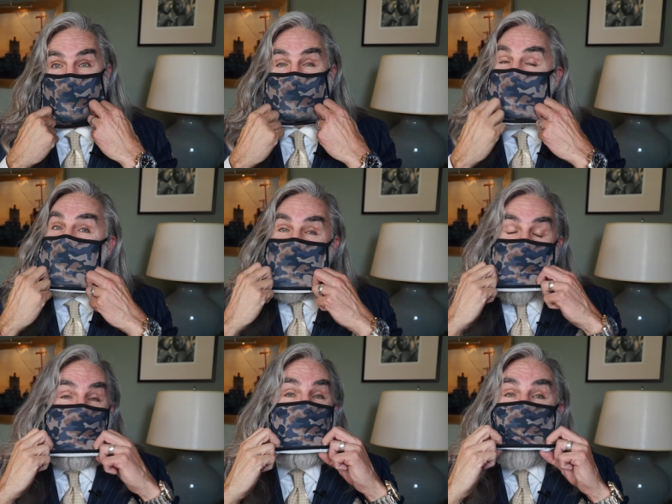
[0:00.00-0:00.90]
I
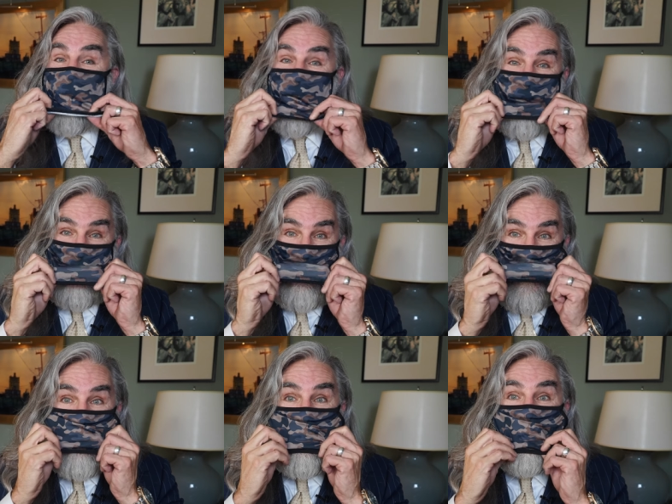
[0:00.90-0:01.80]
do, pretty
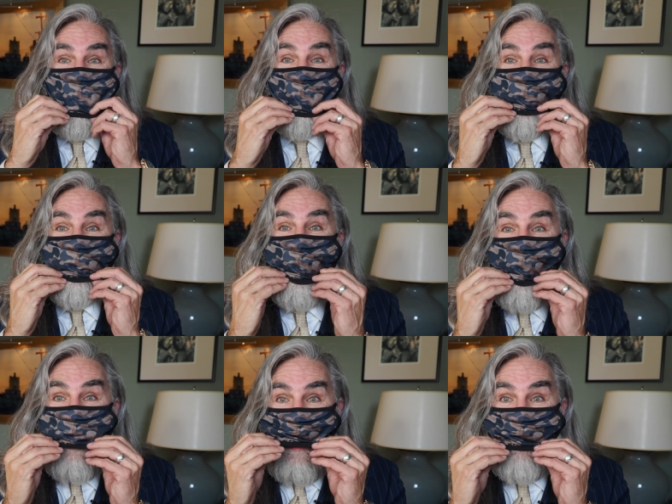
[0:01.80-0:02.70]
simple, is
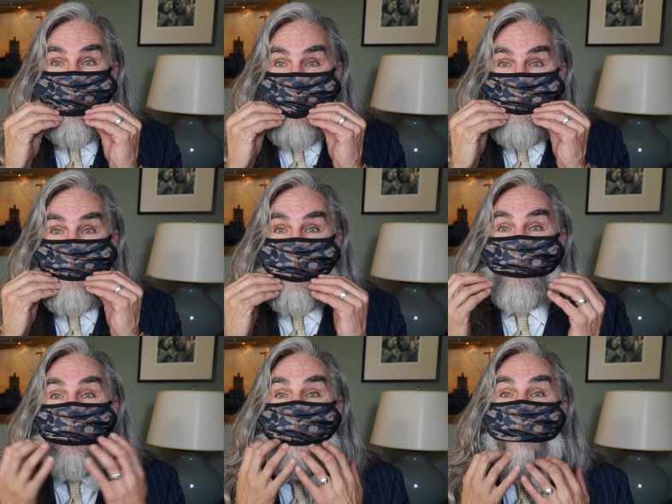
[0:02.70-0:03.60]
I
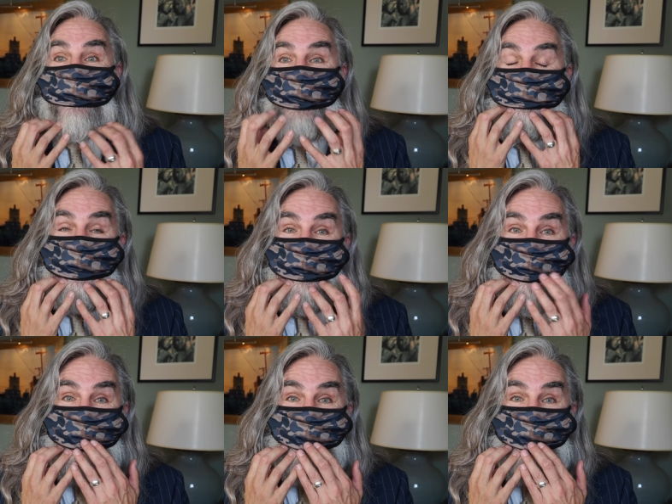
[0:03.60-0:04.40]
don't cover my beard.